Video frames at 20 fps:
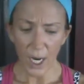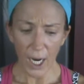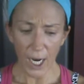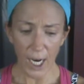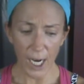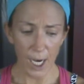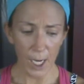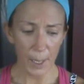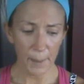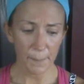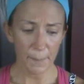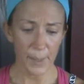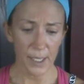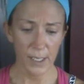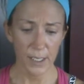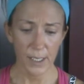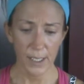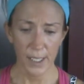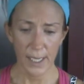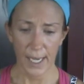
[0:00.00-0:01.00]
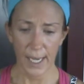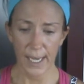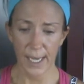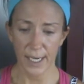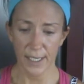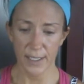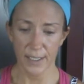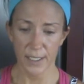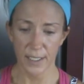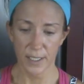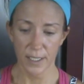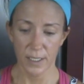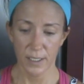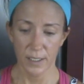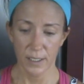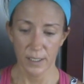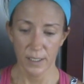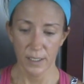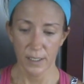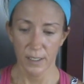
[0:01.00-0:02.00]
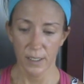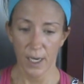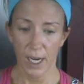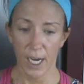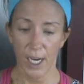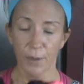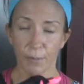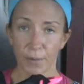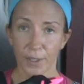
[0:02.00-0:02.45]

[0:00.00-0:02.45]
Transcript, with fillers: Um, and I